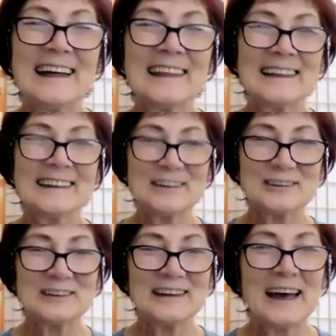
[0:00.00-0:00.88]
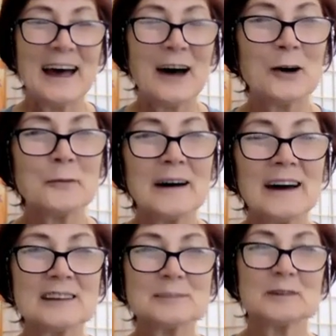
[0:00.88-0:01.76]
Thank you. My
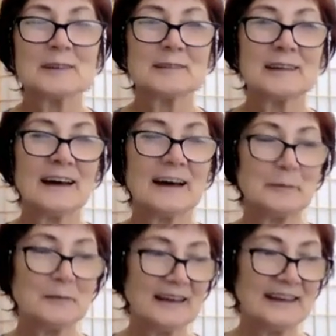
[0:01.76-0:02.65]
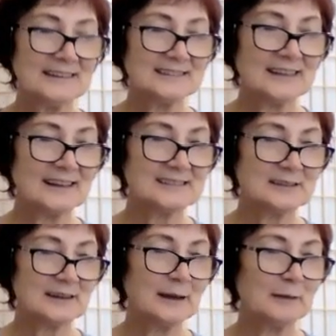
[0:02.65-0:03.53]
husband, he says
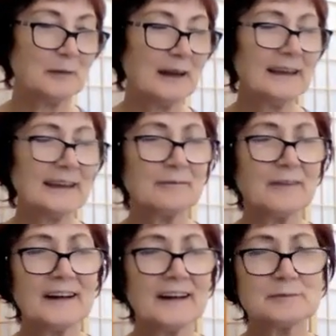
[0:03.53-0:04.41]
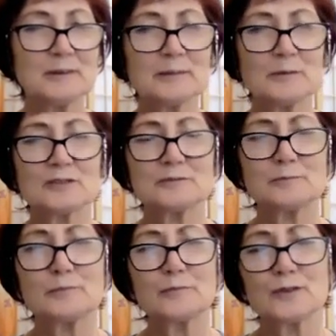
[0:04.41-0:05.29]
he finds me the most
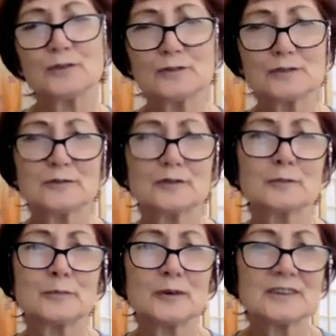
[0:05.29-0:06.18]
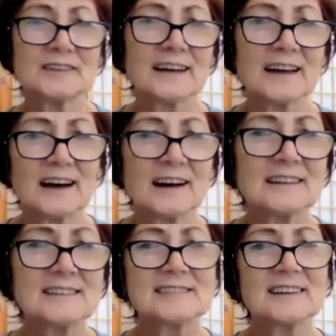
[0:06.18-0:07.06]
beautiful birthday
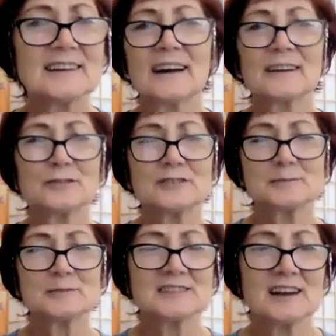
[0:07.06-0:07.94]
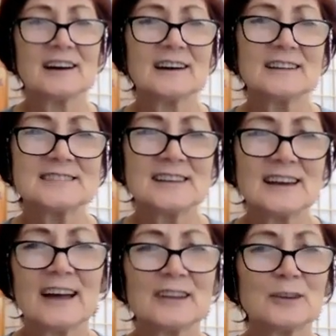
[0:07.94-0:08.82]
cards and Christmas cards,
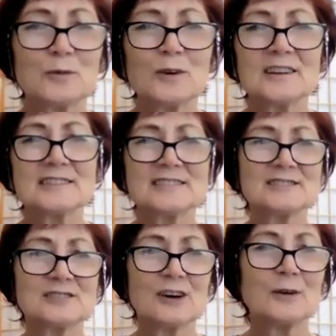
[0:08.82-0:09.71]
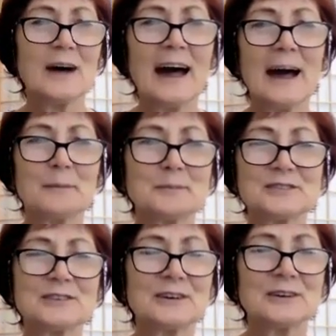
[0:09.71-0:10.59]
and the words are so apt,
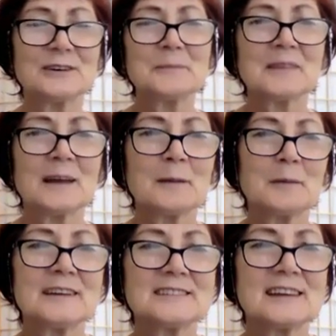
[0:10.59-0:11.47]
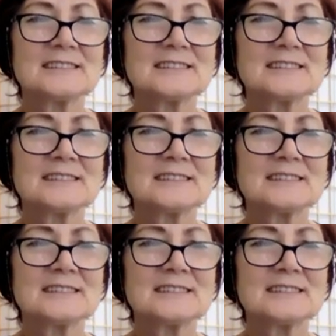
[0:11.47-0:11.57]
you know. But he says,